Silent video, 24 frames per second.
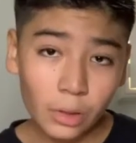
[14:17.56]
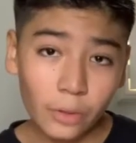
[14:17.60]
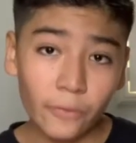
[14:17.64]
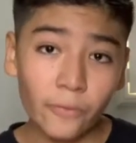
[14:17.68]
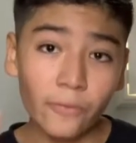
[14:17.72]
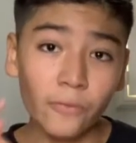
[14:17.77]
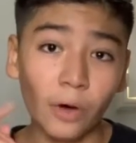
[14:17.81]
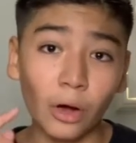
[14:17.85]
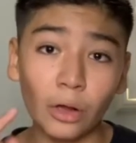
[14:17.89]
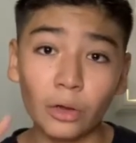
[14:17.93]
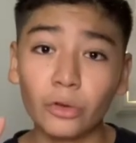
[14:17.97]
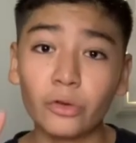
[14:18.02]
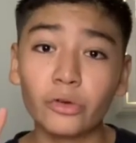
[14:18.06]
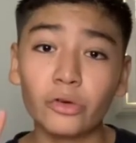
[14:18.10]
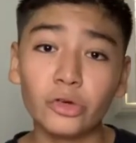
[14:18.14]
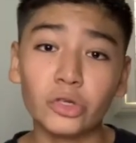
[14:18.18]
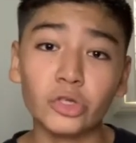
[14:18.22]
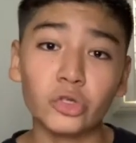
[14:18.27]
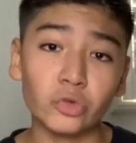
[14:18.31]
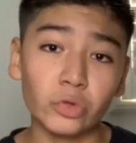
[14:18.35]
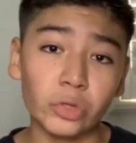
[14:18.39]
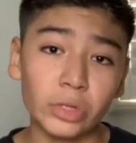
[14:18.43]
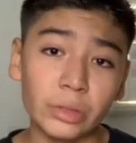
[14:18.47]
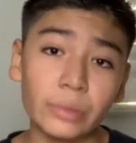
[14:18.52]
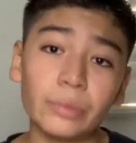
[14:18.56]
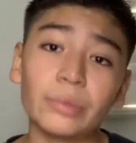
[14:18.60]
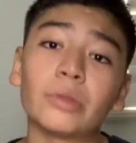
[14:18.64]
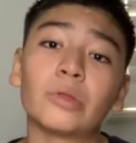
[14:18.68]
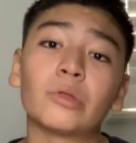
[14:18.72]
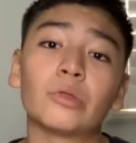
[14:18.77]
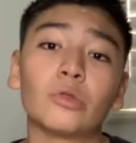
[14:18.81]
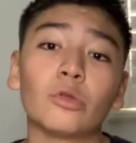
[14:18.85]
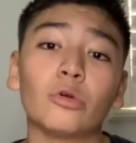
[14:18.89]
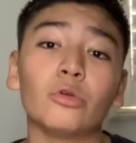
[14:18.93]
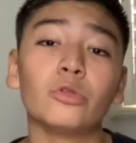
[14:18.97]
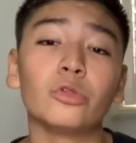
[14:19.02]
follow your dreams.
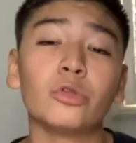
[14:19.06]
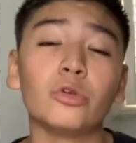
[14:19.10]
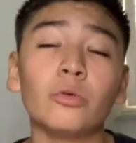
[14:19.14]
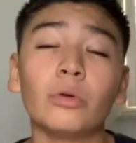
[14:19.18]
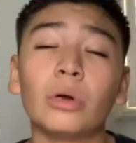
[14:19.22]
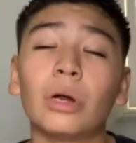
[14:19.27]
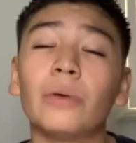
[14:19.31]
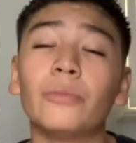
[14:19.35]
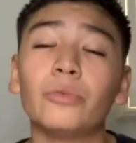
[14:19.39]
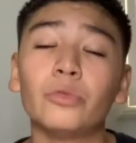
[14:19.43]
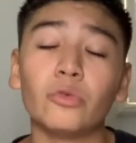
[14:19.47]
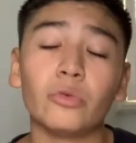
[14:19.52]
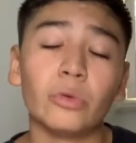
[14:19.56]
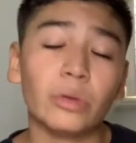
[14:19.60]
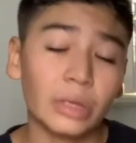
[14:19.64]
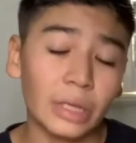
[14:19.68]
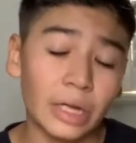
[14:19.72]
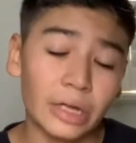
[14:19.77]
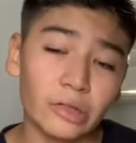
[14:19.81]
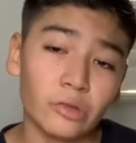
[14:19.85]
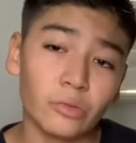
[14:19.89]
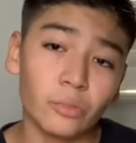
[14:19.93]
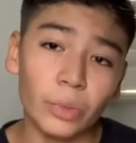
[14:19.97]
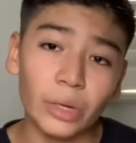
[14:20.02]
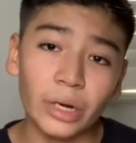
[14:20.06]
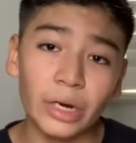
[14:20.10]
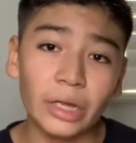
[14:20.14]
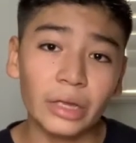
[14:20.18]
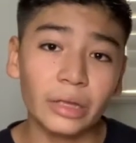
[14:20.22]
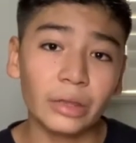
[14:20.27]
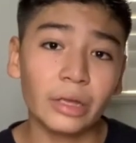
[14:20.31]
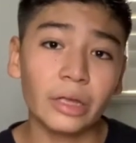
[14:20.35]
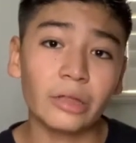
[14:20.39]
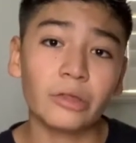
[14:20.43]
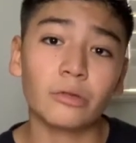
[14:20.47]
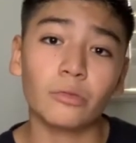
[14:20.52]
Don't do what I'm doing last minute.
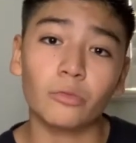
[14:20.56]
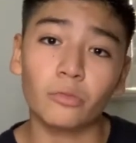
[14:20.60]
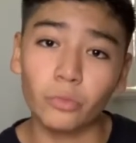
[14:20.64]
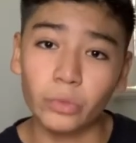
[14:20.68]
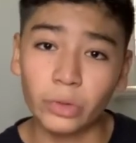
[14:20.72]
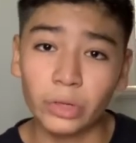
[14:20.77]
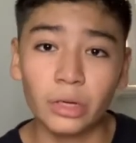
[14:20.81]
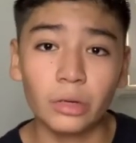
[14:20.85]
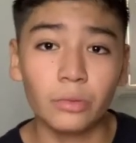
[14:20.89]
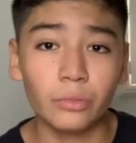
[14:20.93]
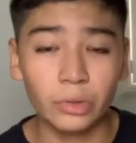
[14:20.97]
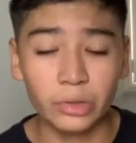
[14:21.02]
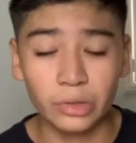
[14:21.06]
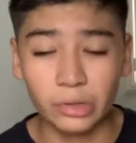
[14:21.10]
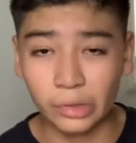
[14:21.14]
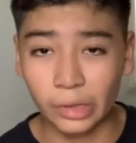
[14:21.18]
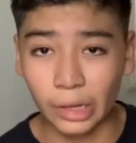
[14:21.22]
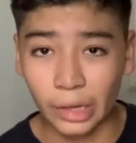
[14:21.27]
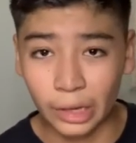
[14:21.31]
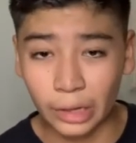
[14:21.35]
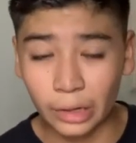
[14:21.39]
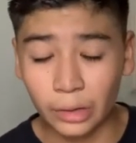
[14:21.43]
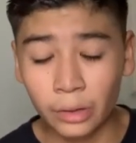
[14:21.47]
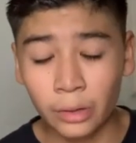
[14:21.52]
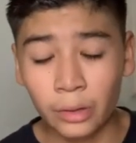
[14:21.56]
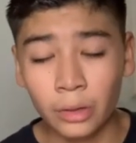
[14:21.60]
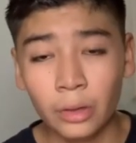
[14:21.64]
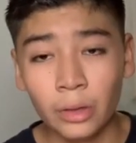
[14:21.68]
That's a rookie mistake.